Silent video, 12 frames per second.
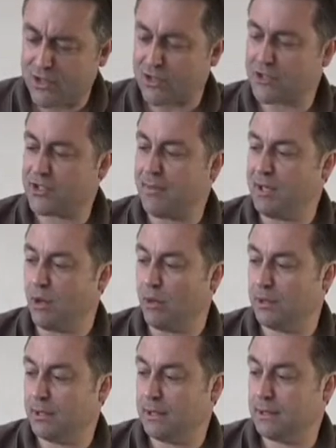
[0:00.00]

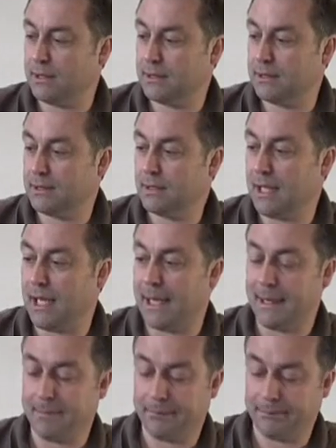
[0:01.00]
Semillon,
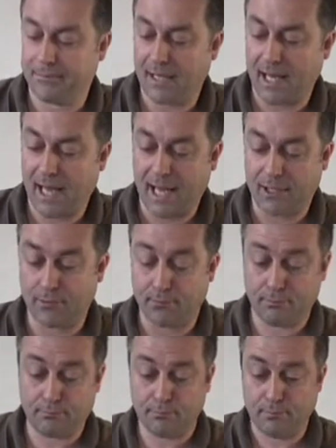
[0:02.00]
and
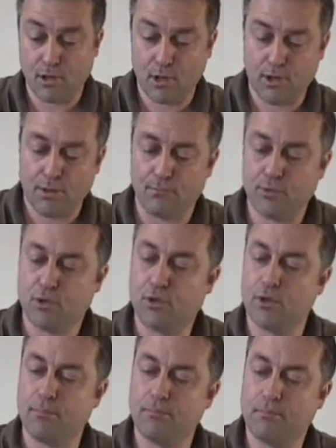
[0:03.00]

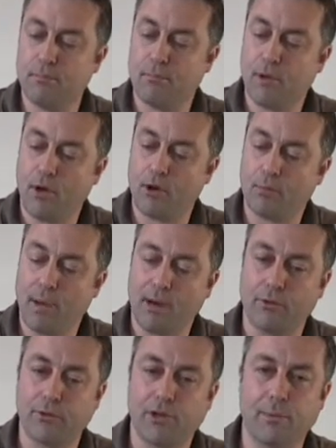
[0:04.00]
matured in oak
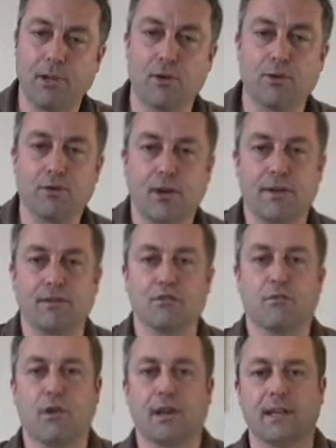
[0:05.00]
barrel. Semillon, kind
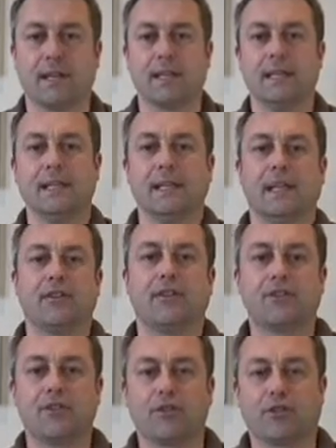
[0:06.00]
of one of the
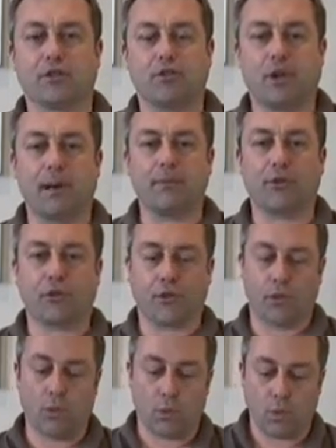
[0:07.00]
indigenous grapes
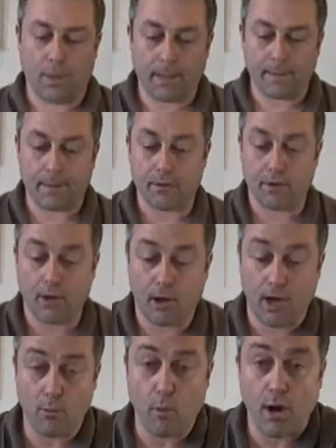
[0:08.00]
to
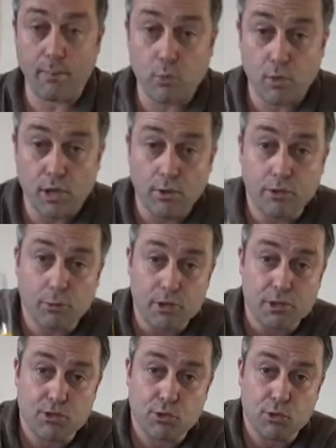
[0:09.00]
white Bordeaux,
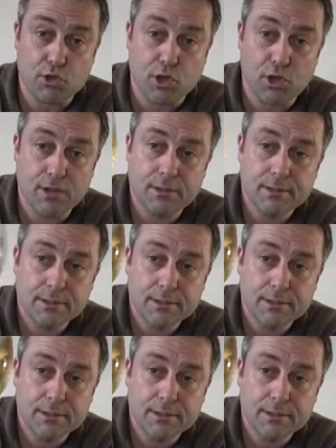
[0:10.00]
especially Sauternes.